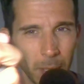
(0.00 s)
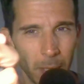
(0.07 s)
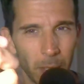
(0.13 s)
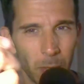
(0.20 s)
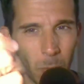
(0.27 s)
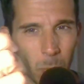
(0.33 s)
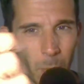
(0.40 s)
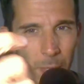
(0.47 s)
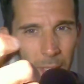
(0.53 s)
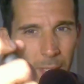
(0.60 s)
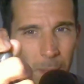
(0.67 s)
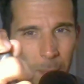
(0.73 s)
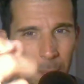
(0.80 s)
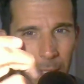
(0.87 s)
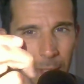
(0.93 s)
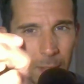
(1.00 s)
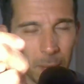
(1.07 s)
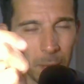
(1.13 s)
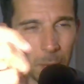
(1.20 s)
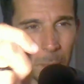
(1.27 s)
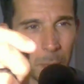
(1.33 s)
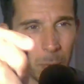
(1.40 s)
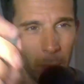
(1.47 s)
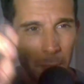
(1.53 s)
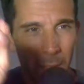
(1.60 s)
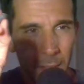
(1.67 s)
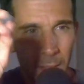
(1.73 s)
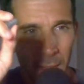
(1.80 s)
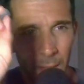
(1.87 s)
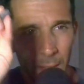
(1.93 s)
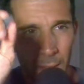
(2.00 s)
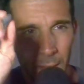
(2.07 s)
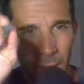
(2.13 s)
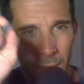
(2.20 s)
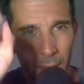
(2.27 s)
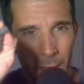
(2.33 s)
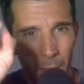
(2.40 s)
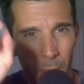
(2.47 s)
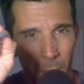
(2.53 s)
twist them into little points and